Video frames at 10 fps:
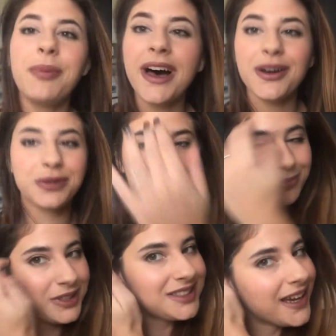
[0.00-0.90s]
but we could
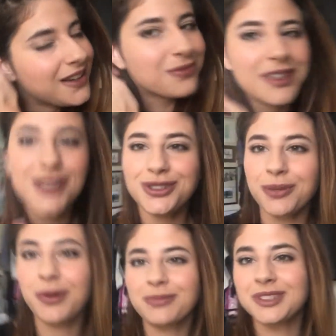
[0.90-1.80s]
pretend we could
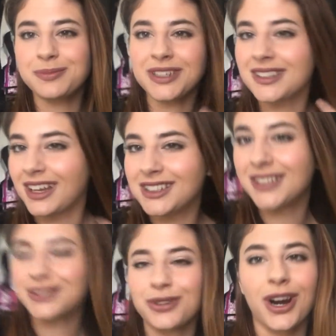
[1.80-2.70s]
drink pumpkin spice
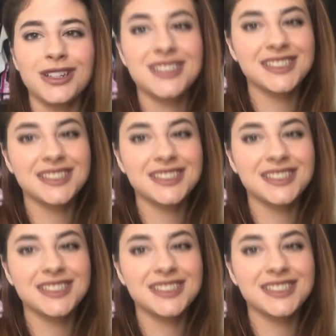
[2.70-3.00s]
lattes to our heart's